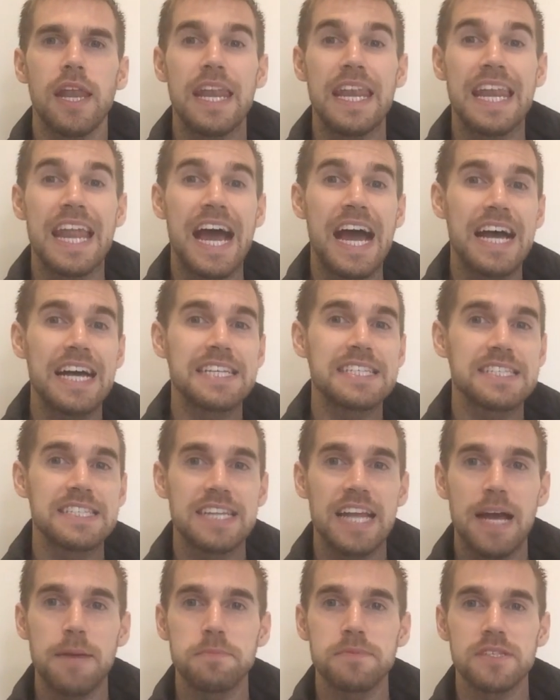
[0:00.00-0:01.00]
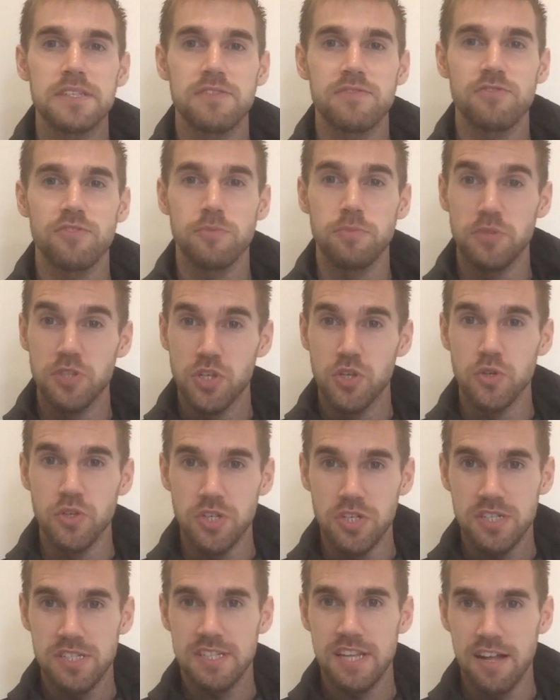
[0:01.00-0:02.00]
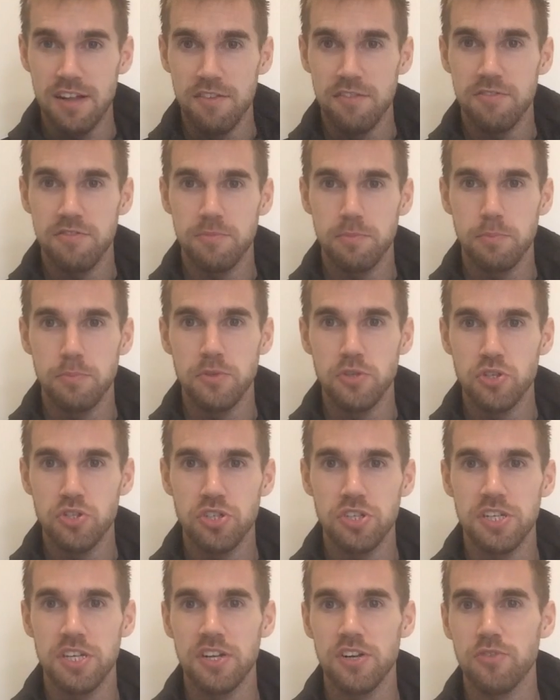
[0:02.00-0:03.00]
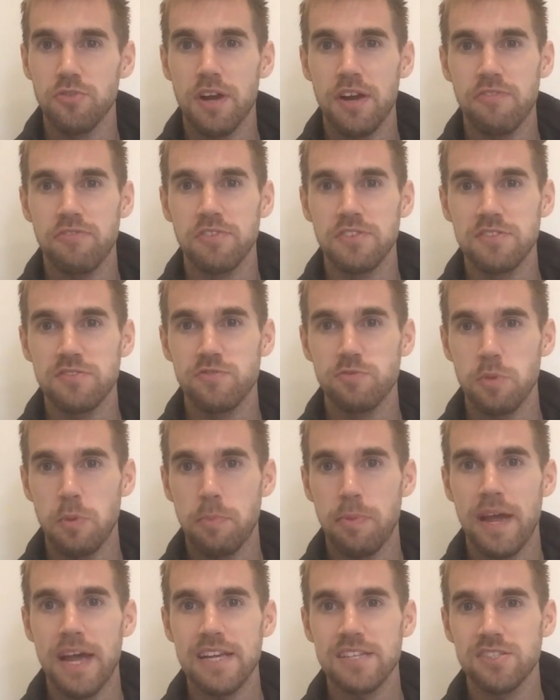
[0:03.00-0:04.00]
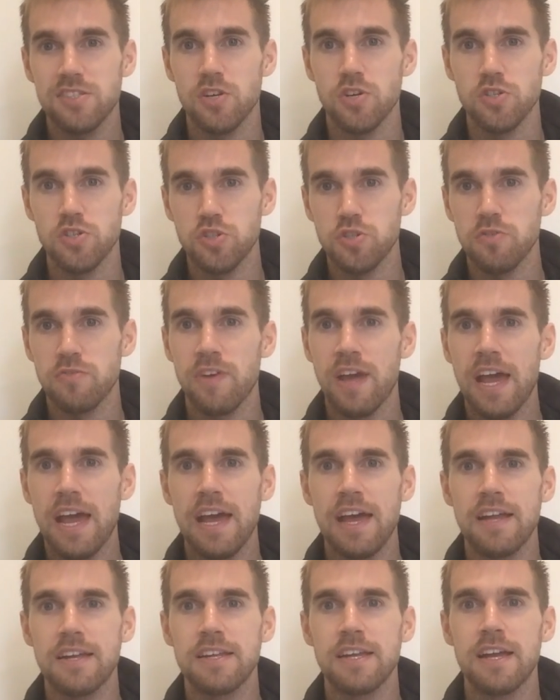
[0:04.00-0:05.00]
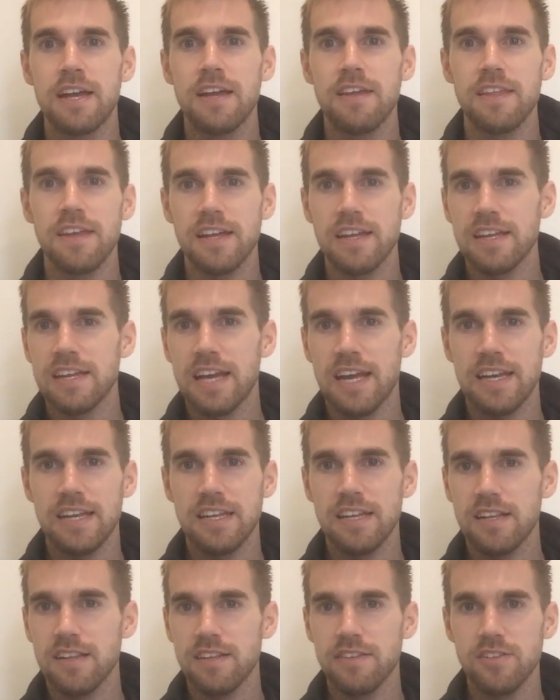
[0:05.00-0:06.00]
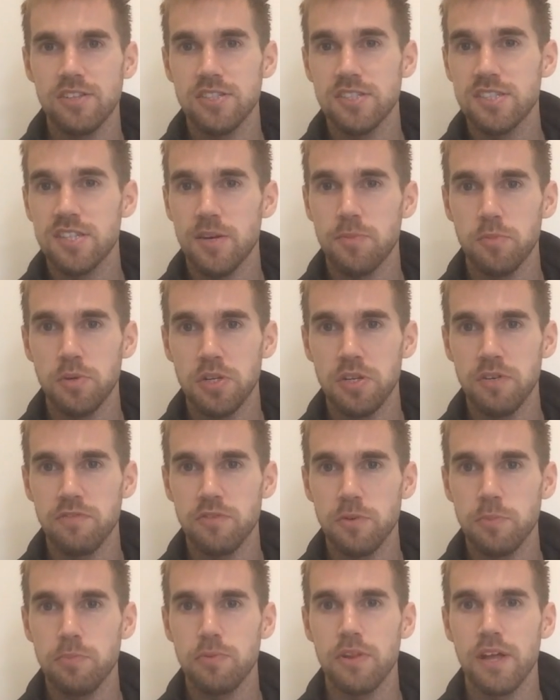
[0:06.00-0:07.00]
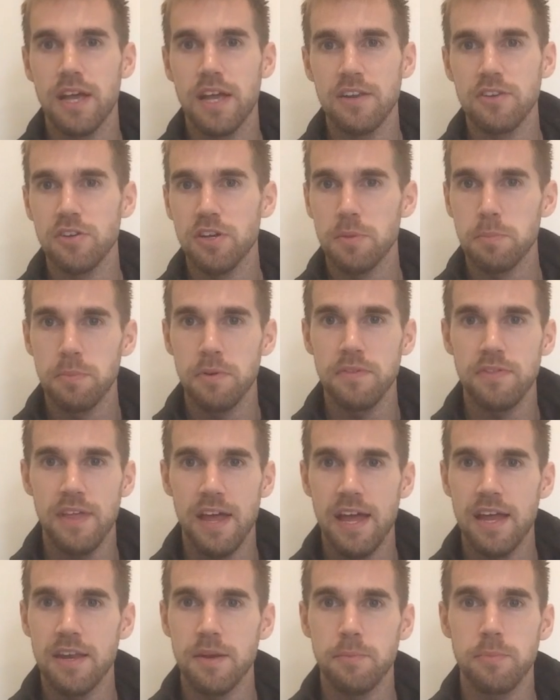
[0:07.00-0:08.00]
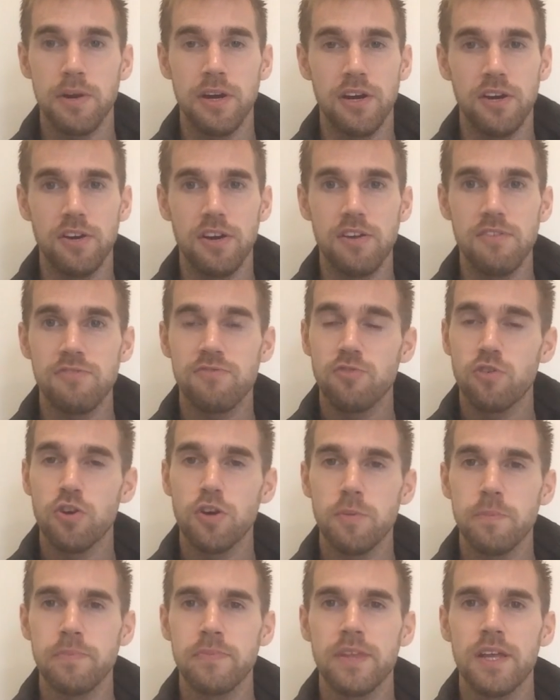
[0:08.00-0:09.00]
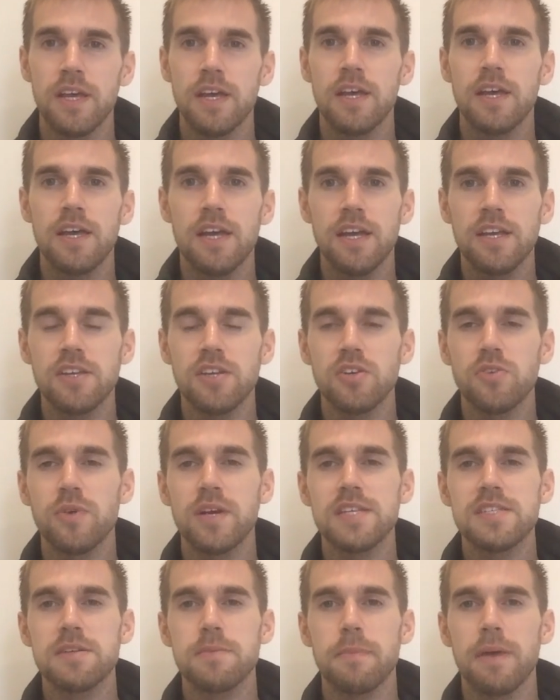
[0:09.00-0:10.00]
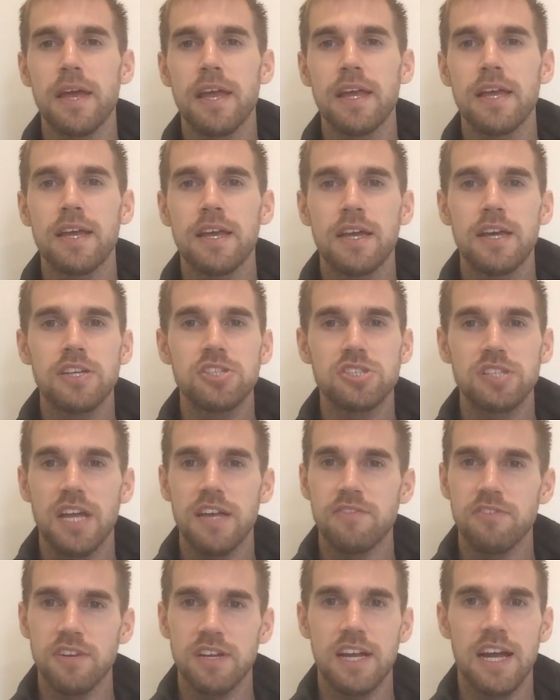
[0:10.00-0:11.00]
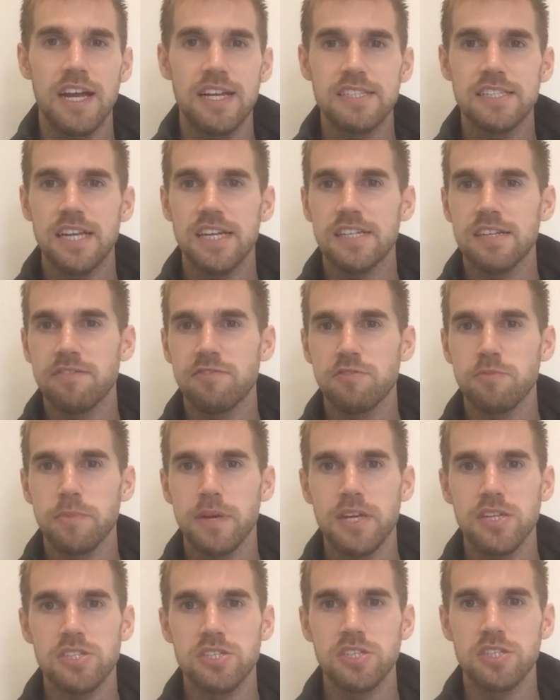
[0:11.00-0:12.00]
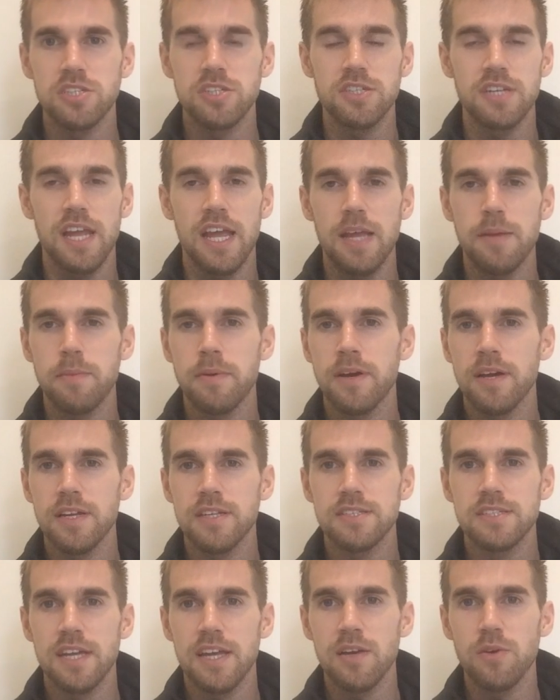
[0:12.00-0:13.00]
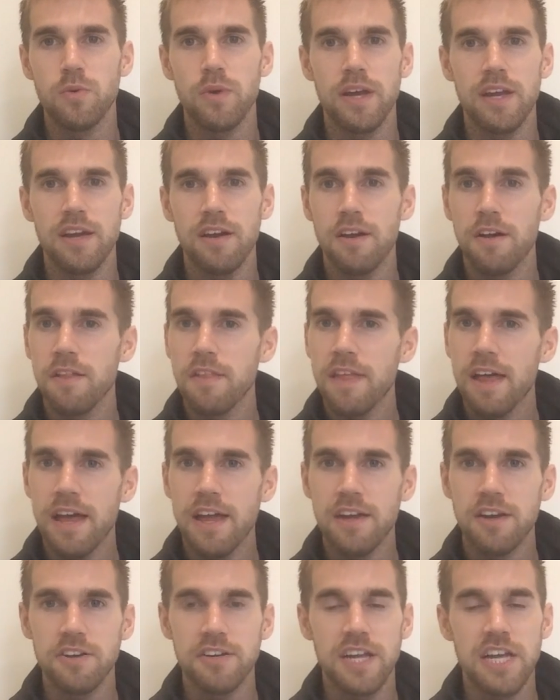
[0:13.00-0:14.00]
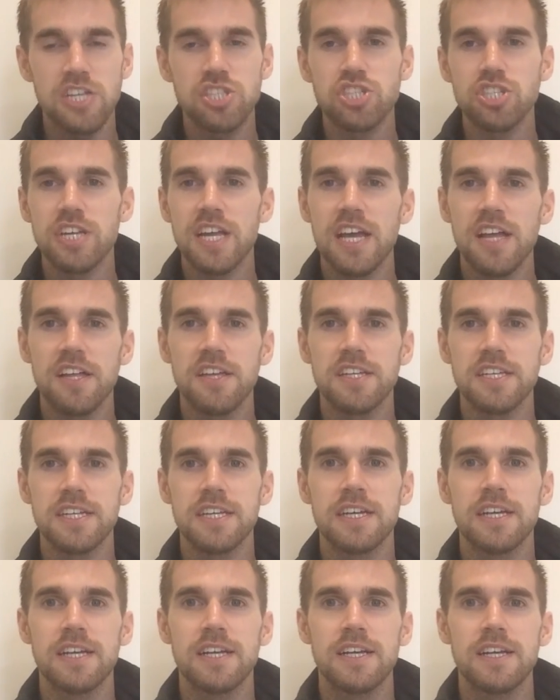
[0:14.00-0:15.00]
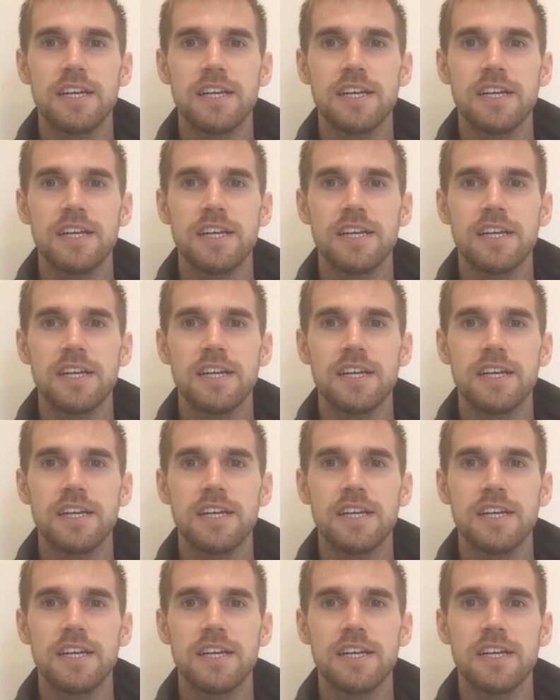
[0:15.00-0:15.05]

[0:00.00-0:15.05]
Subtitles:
not a synopsis from you yourself. You should get a reference from a past coach you've had. They can kind of get a little summary of your play, and you can put that in a paragraph form in your resume. You should have your contact information, your name, height, date, weight, all that, your nationality,